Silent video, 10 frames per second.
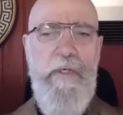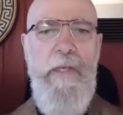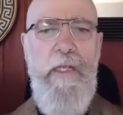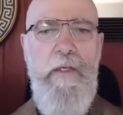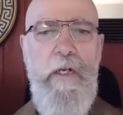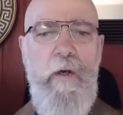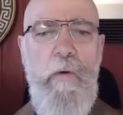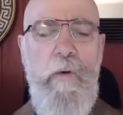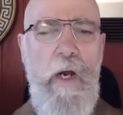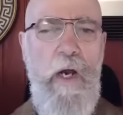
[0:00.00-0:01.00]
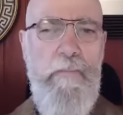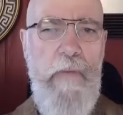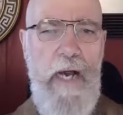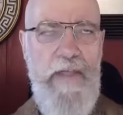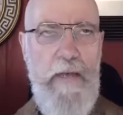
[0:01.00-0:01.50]
I mean,
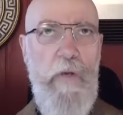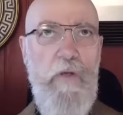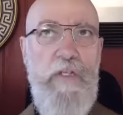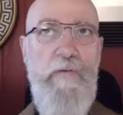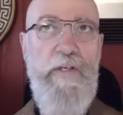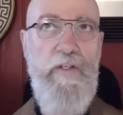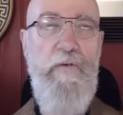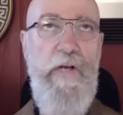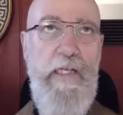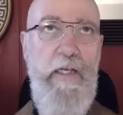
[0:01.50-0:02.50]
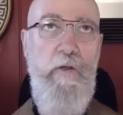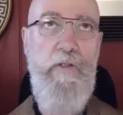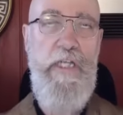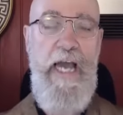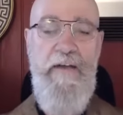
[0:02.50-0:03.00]
I think most of us are really
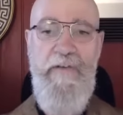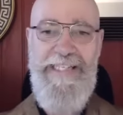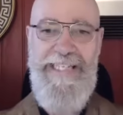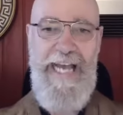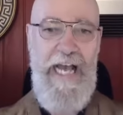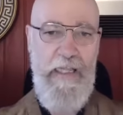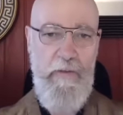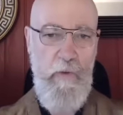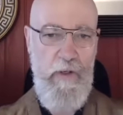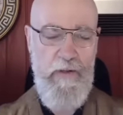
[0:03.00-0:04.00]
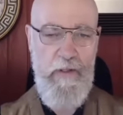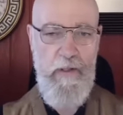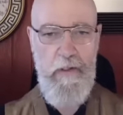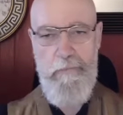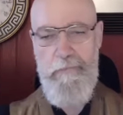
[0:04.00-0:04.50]
used to having salad with,
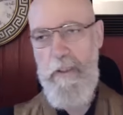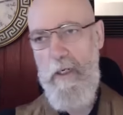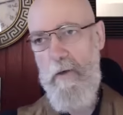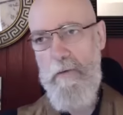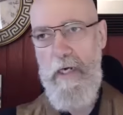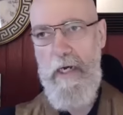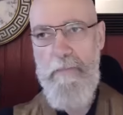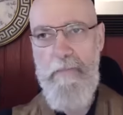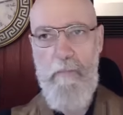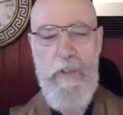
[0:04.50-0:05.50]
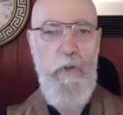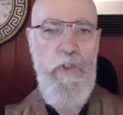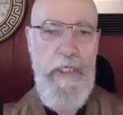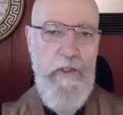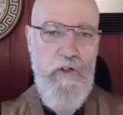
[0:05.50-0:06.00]
blue
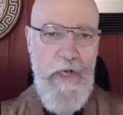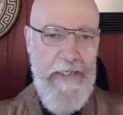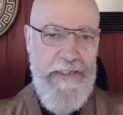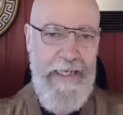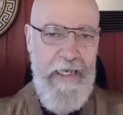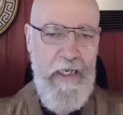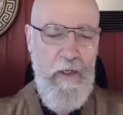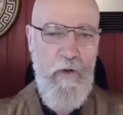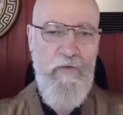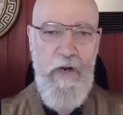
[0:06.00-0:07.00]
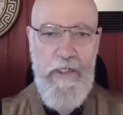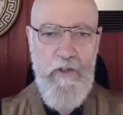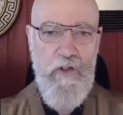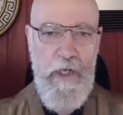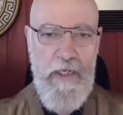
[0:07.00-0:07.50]
cheese dressing or
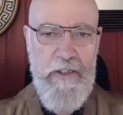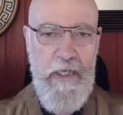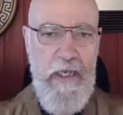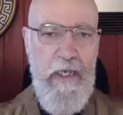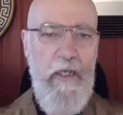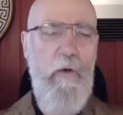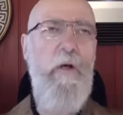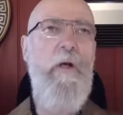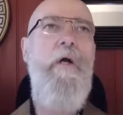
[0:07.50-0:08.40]
French dressing or,